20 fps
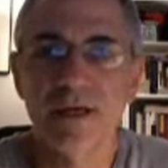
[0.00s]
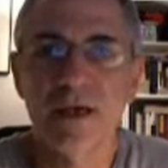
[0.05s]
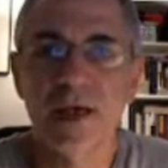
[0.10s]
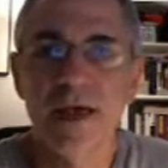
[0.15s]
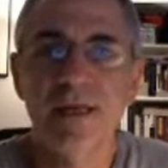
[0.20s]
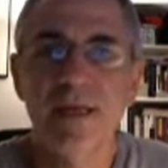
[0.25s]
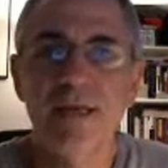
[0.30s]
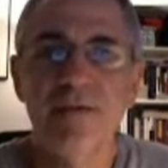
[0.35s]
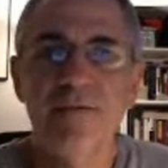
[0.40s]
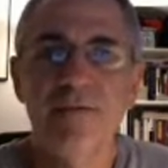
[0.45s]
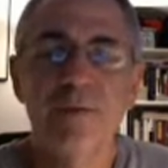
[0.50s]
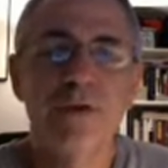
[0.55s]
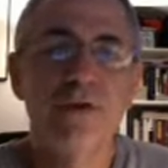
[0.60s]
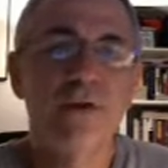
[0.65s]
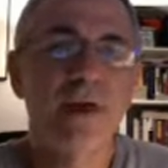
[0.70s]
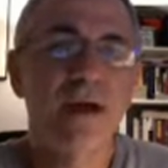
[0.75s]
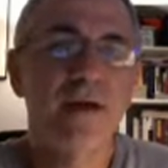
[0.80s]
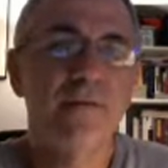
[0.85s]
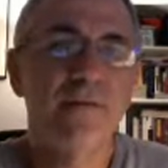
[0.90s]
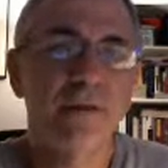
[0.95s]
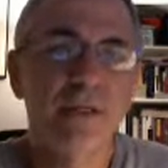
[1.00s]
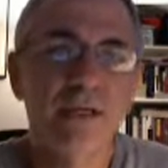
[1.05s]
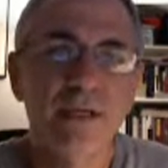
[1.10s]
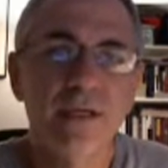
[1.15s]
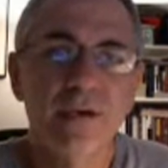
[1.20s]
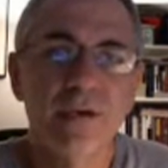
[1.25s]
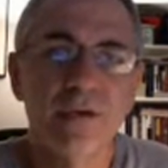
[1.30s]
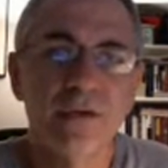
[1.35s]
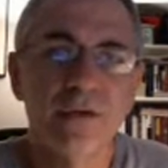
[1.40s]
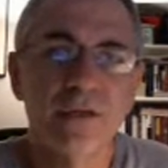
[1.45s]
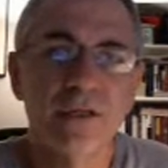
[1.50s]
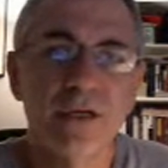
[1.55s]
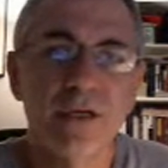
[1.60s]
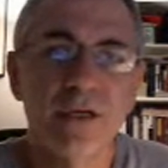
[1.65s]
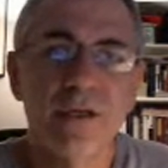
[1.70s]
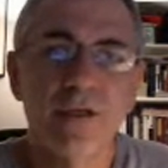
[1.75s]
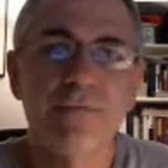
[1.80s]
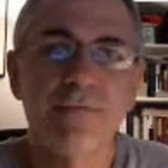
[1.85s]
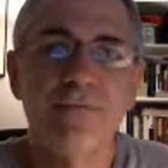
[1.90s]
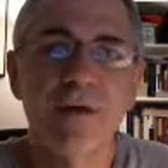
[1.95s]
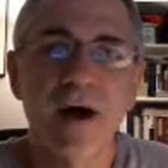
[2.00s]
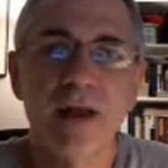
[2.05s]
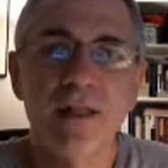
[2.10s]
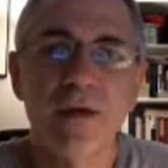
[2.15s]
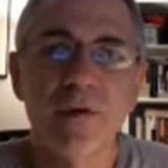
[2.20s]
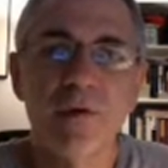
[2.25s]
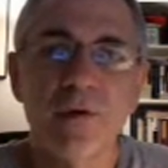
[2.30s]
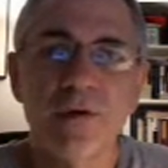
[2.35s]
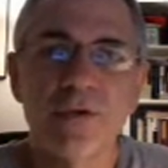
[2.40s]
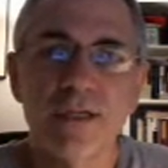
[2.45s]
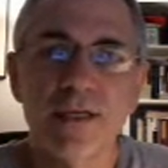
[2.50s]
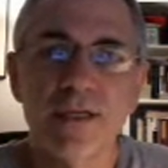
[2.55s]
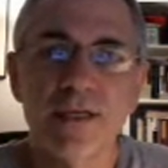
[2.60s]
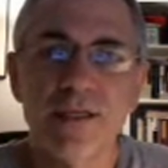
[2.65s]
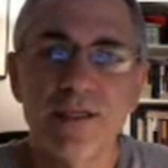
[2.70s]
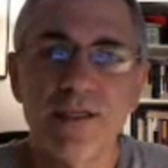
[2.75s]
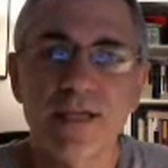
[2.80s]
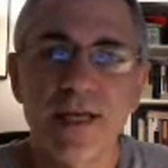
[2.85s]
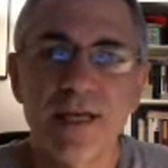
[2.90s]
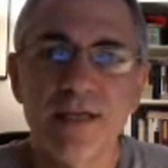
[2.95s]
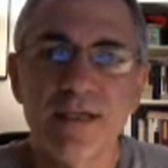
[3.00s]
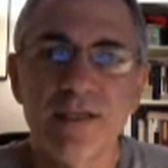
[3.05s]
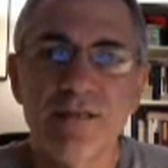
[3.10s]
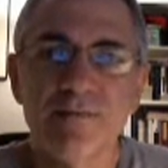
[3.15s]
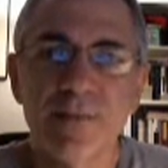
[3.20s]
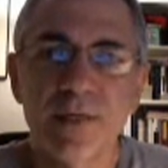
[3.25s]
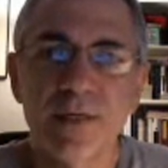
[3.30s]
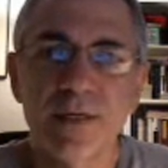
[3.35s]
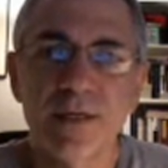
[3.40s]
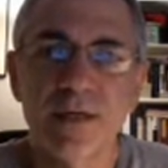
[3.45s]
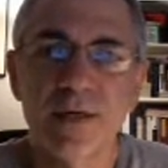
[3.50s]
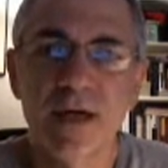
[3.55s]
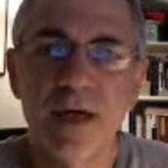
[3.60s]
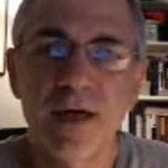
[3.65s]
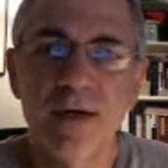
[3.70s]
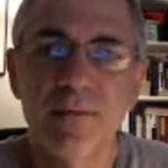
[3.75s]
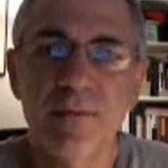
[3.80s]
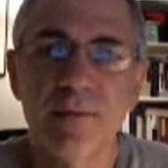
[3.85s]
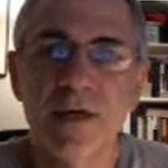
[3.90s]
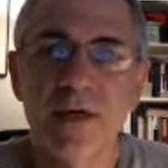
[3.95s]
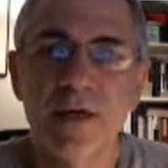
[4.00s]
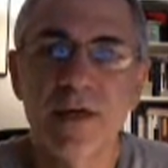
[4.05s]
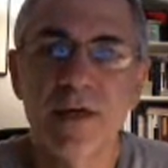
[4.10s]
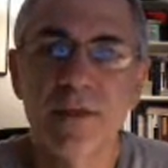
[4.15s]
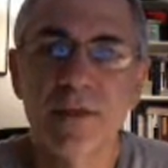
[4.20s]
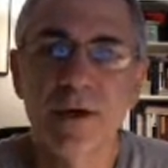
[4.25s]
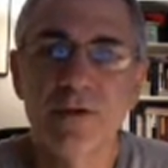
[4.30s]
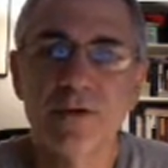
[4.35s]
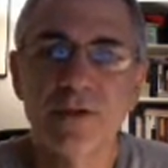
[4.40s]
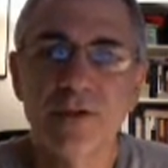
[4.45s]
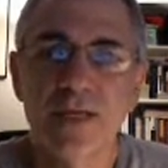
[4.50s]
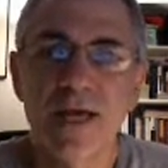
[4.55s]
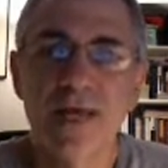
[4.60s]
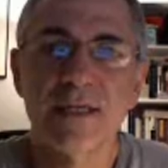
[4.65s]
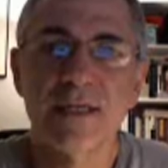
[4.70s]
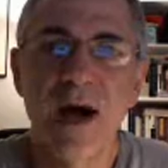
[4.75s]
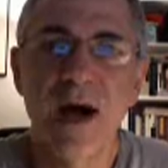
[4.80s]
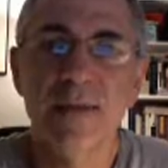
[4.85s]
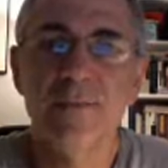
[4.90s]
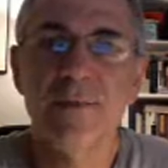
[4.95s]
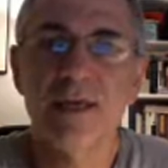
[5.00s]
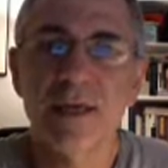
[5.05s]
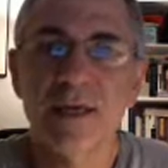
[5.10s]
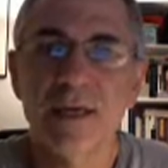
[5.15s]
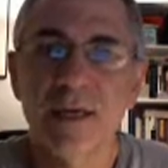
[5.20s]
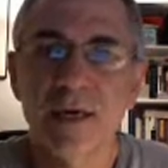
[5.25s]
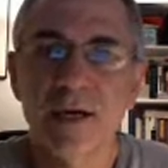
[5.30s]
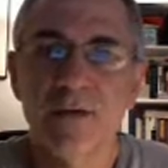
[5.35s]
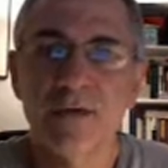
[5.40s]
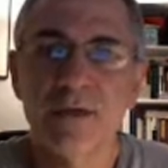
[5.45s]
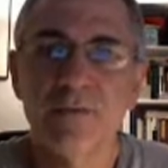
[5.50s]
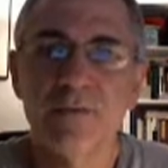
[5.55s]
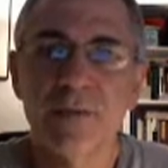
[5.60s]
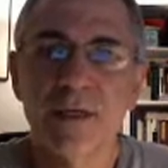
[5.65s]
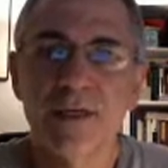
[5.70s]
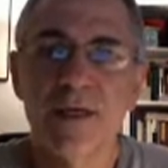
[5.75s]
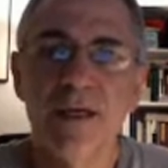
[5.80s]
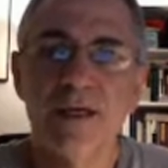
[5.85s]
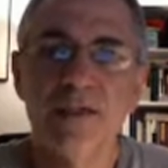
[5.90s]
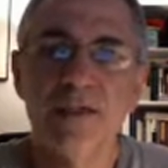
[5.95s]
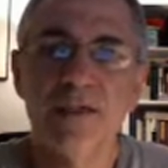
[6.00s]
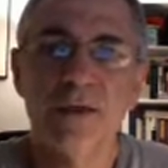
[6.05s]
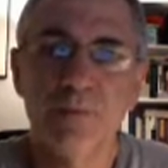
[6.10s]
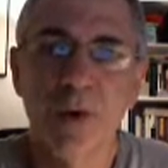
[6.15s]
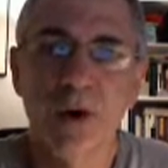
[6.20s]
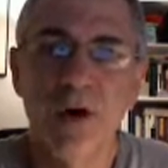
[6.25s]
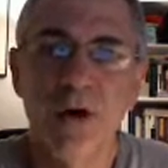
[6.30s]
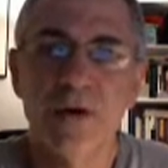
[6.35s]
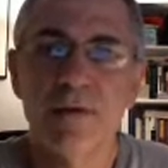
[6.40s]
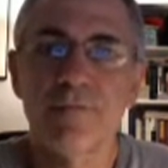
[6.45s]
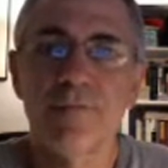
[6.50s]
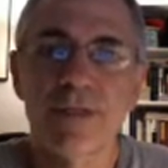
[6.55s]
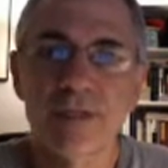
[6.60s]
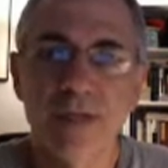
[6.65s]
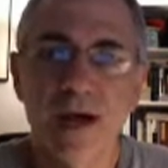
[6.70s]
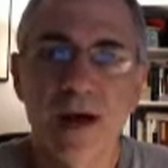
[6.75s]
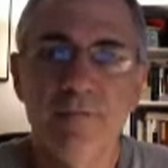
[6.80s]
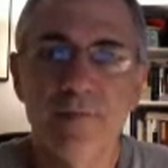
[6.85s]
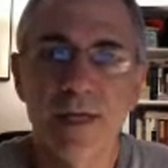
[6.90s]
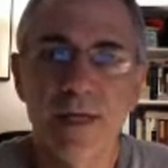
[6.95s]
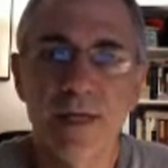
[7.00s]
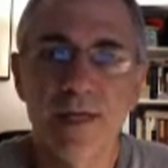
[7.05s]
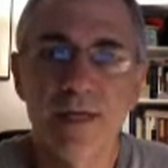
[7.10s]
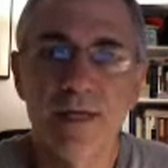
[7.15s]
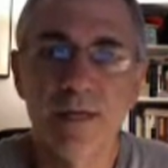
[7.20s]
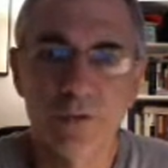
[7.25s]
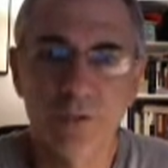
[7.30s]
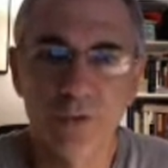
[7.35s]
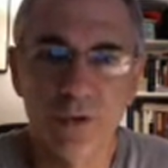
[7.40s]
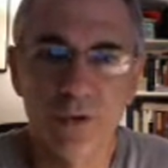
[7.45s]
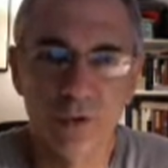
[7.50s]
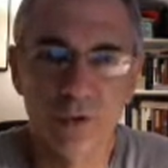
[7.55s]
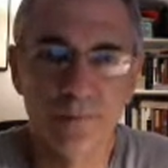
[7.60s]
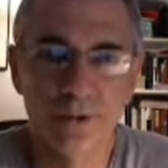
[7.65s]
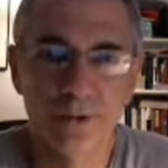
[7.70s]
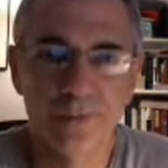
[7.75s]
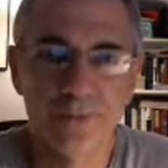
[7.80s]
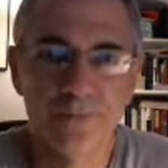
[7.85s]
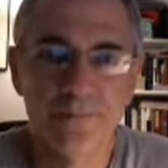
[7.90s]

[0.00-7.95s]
And even when you have leaders, the followers, in a sense, become those that dominate others because they're part of the dominating group.